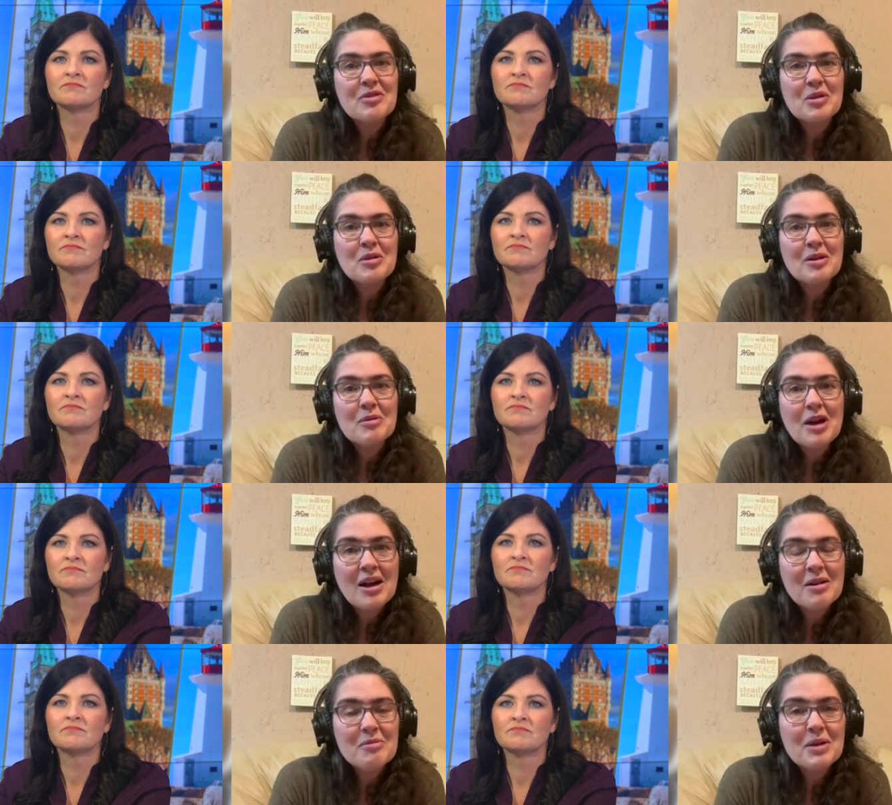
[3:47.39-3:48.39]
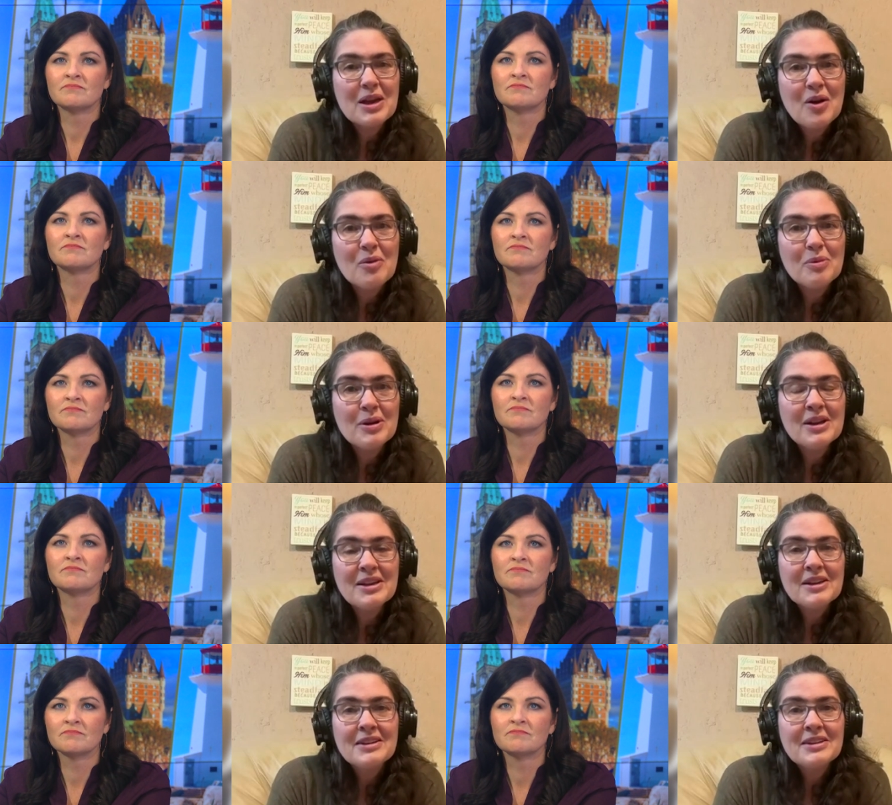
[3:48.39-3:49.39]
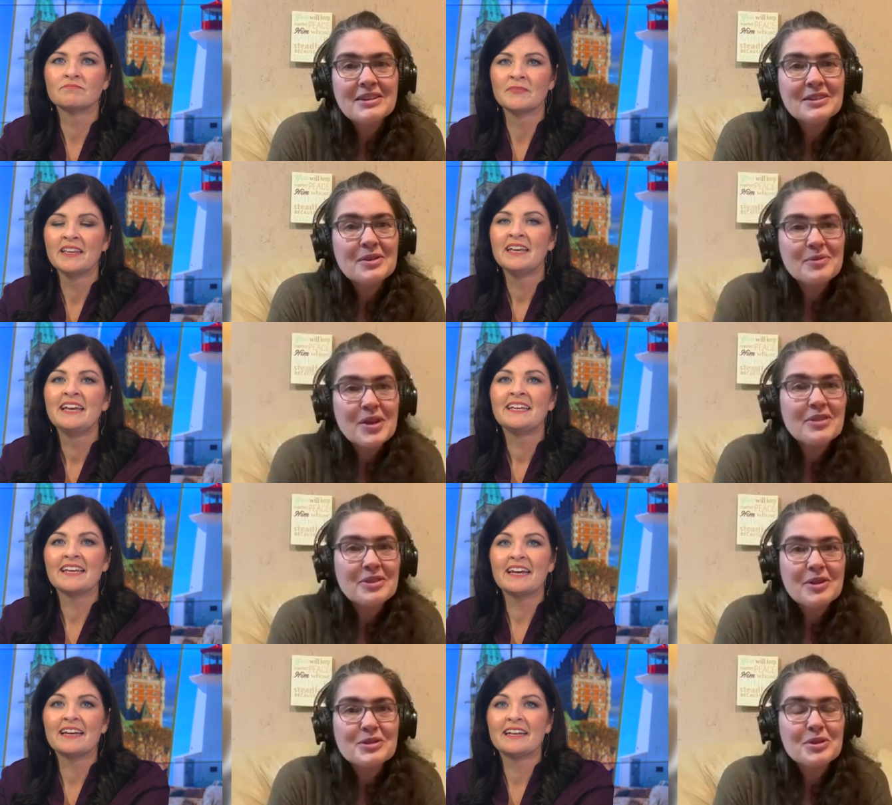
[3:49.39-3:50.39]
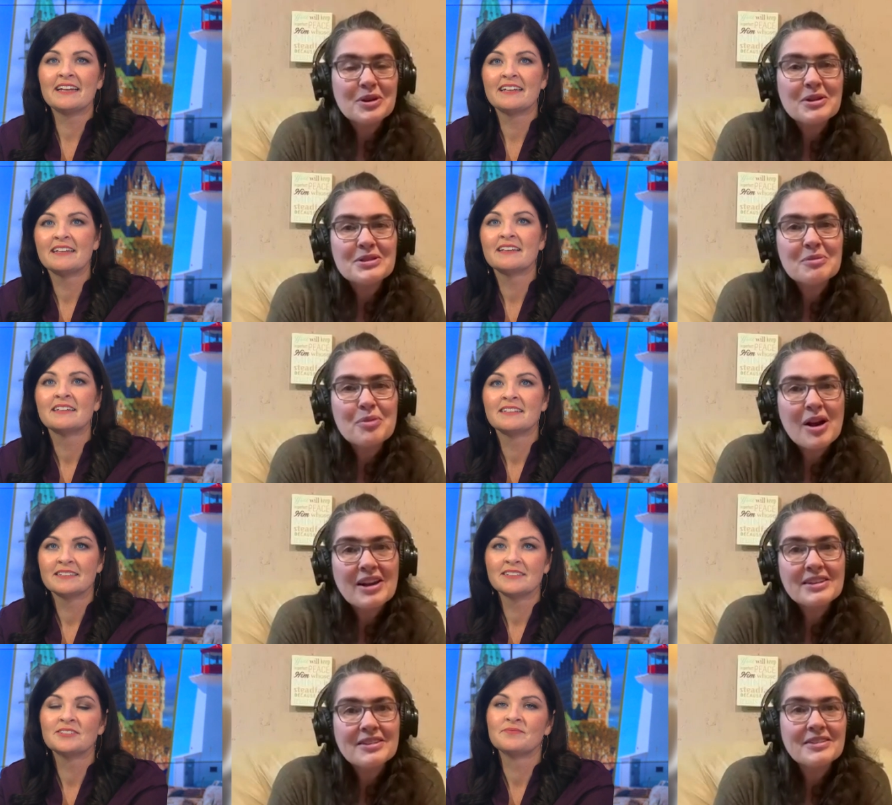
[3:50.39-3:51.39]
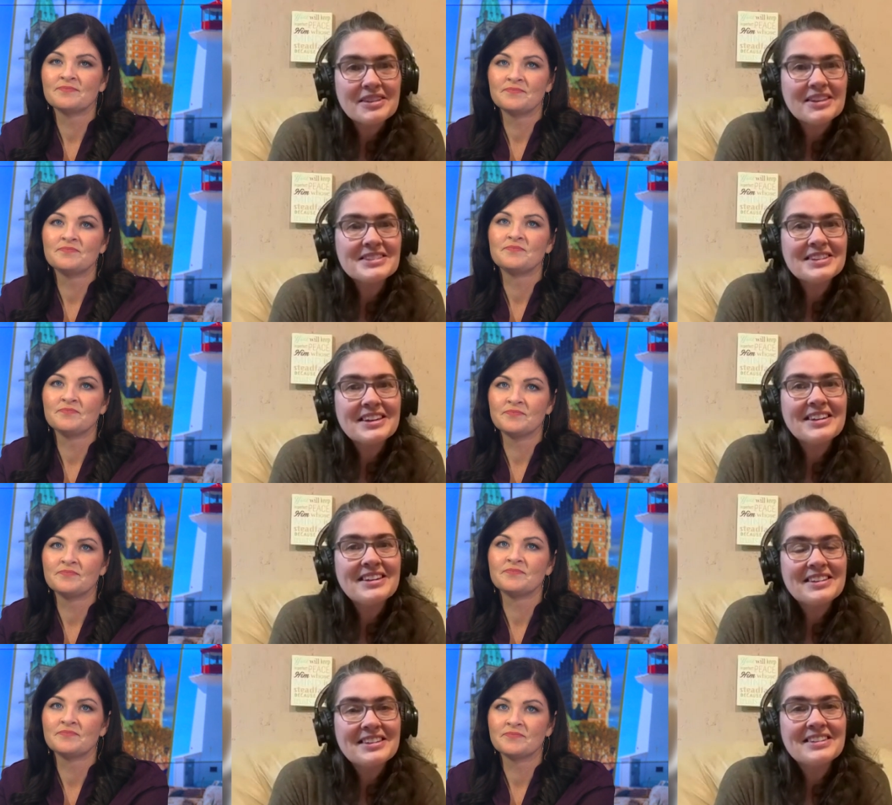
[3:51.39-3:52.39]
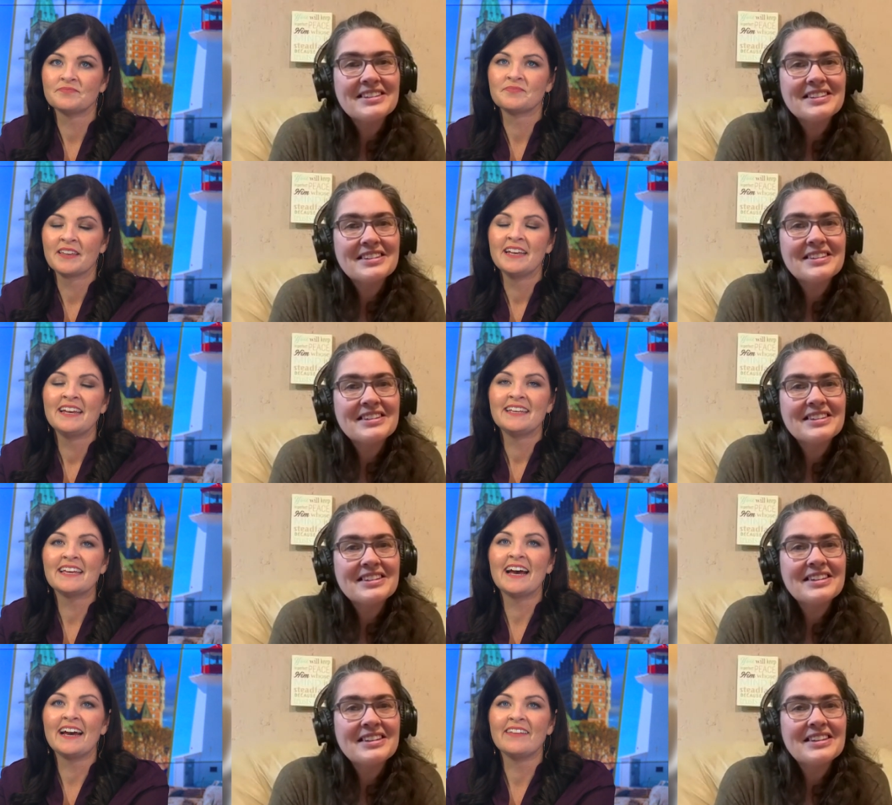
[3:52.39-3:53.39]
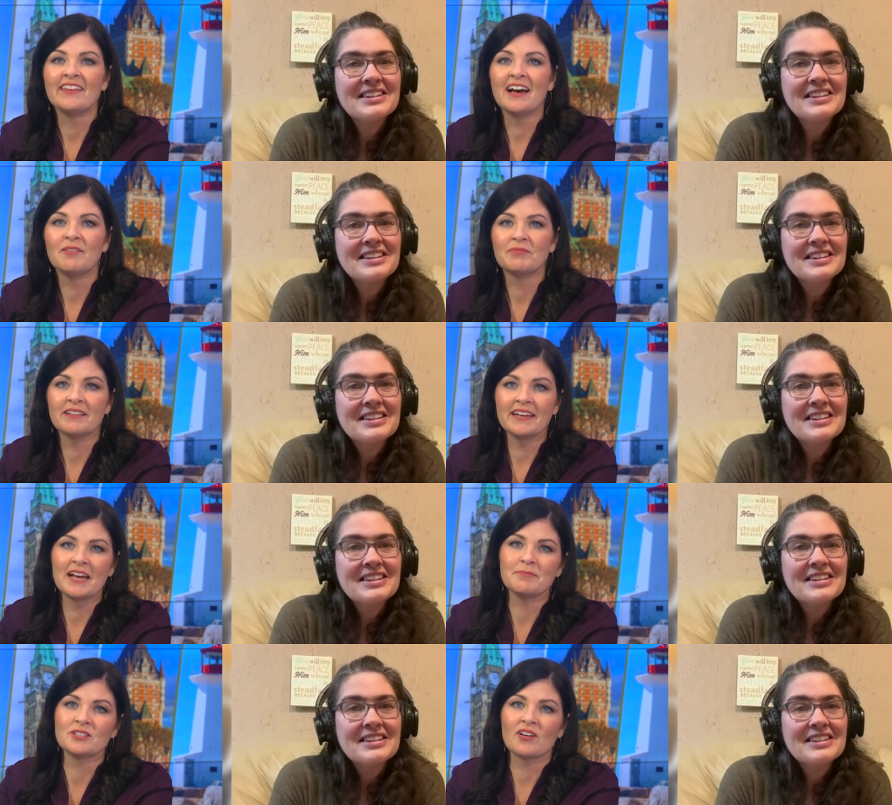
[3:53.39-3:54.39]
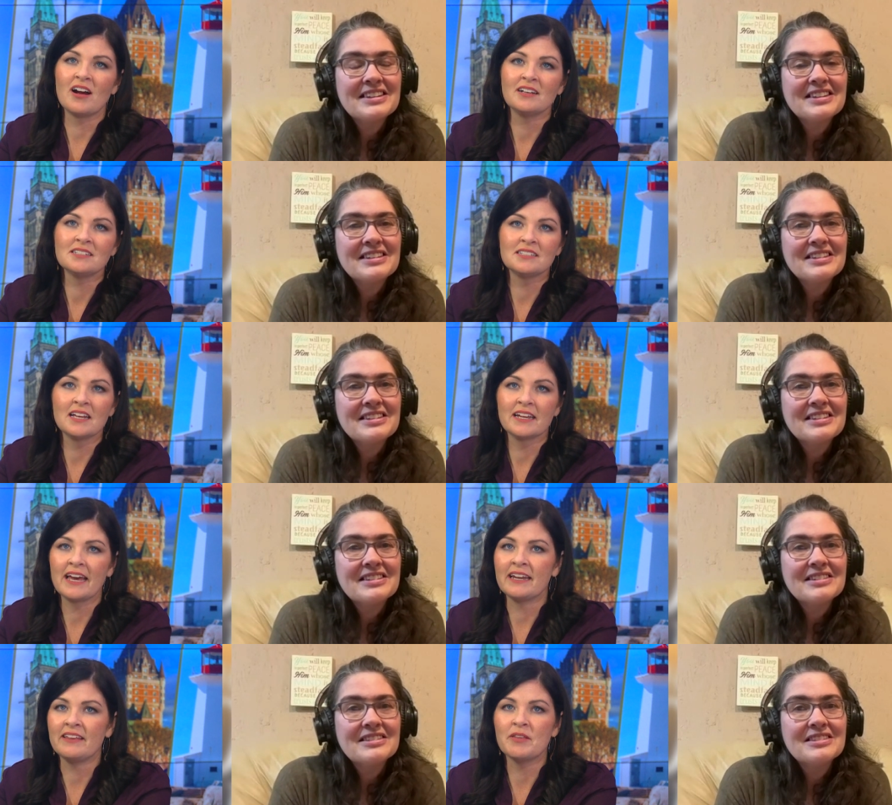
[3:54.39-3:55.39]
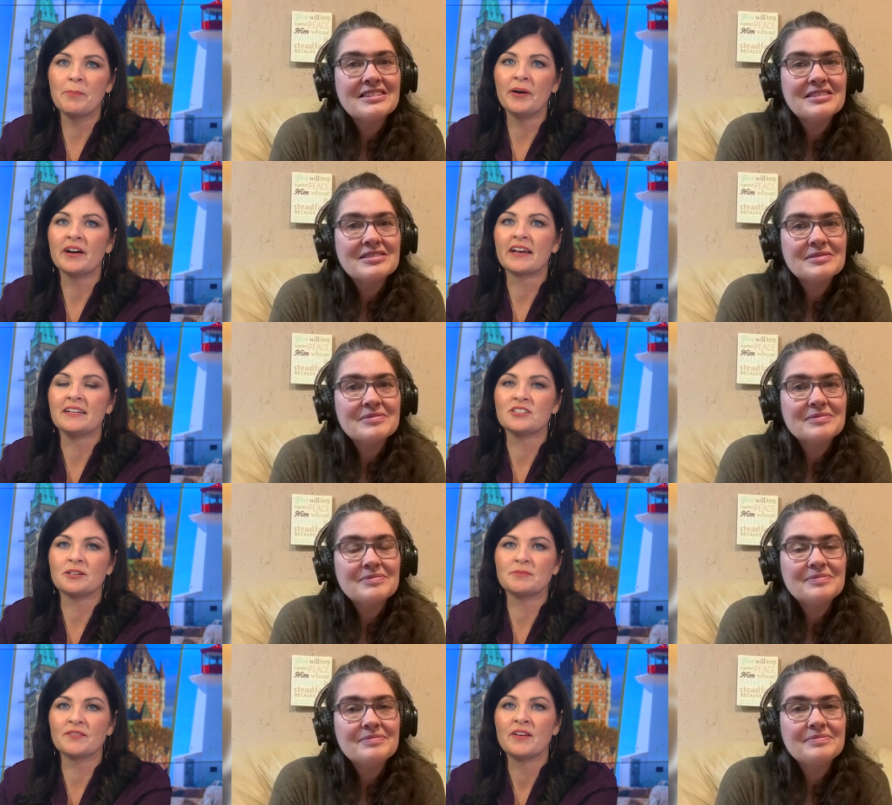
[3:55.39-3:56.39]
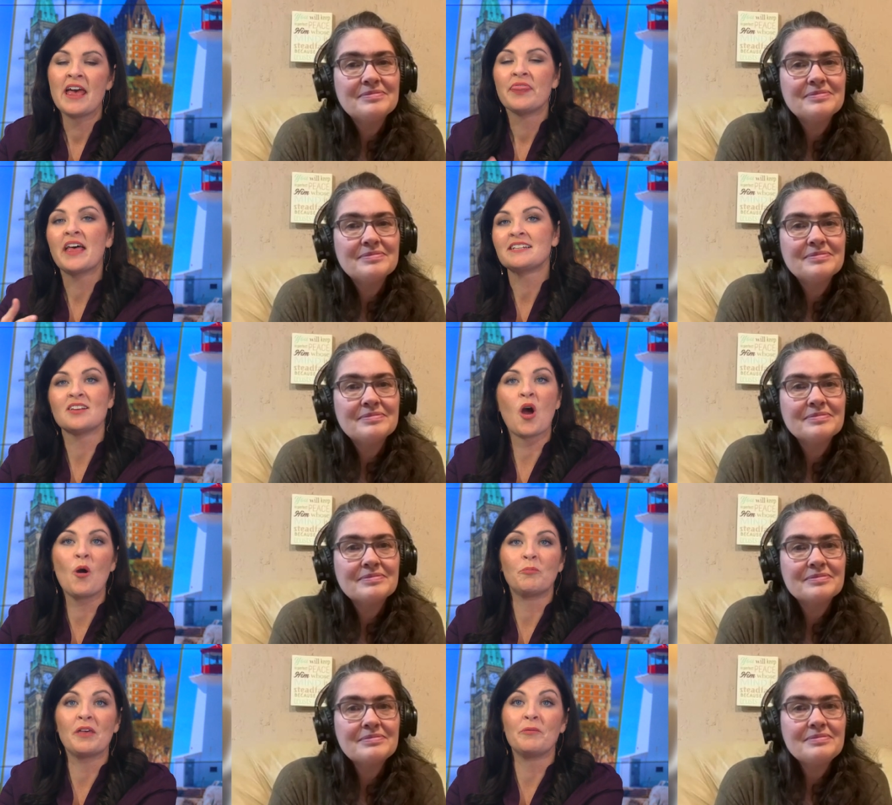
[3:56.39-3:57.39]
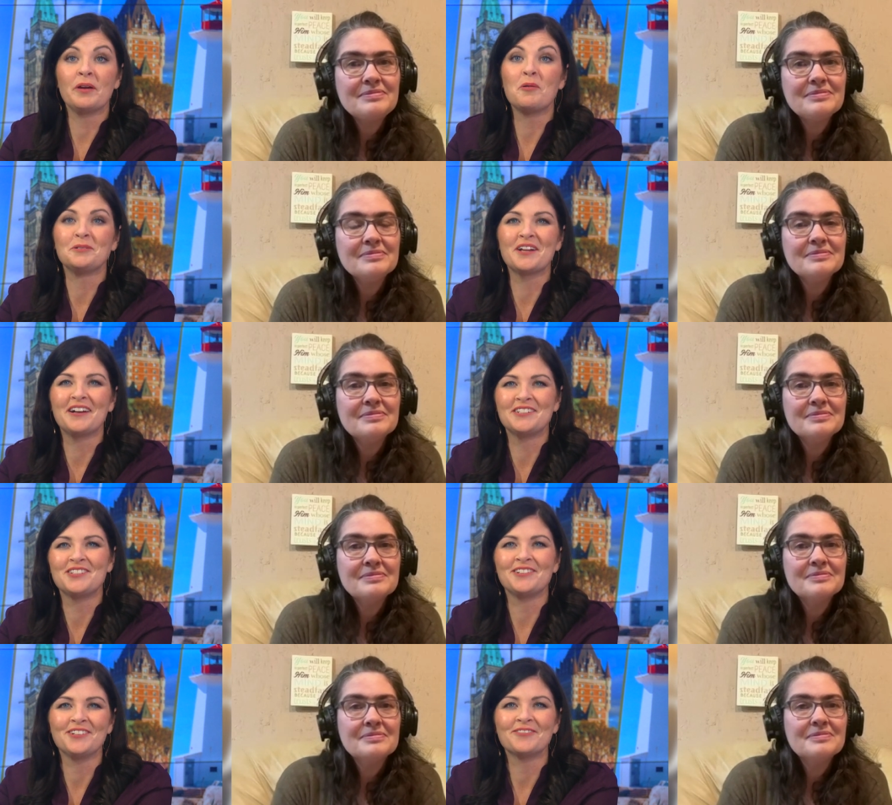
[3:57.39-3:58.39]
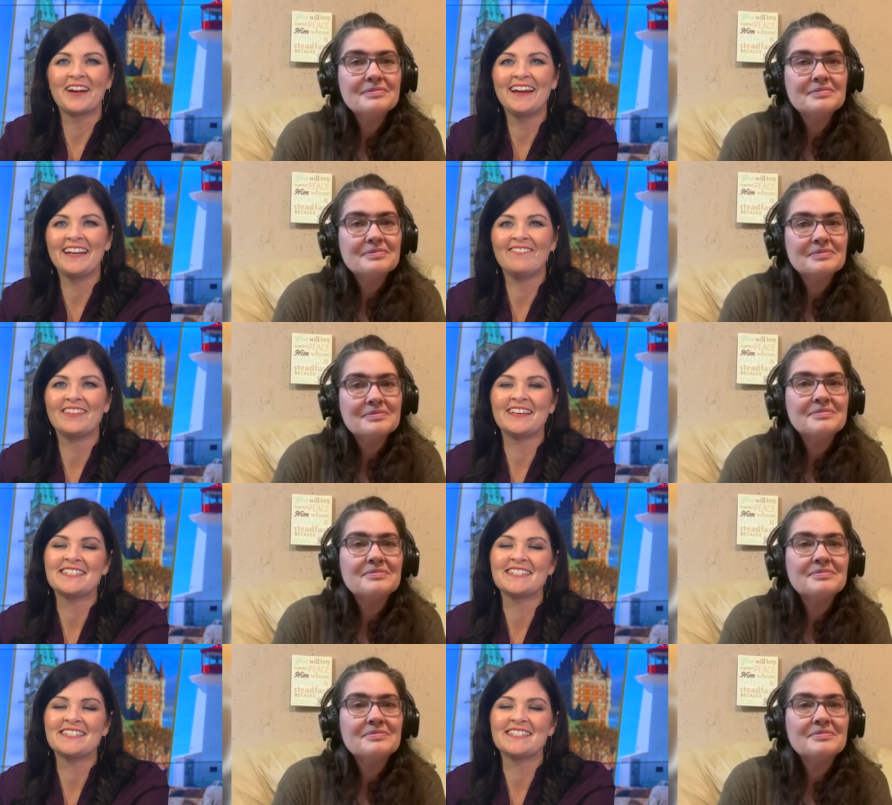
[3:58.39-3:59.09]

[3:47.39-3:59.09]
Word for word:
Speaker 1: and giving uh, me hope. Well, yeah. those are some practical things. Yeah.
Speaker 2: Yeah, and that really comes across again in the book in terms of that's a hope that we hold on to, right? Even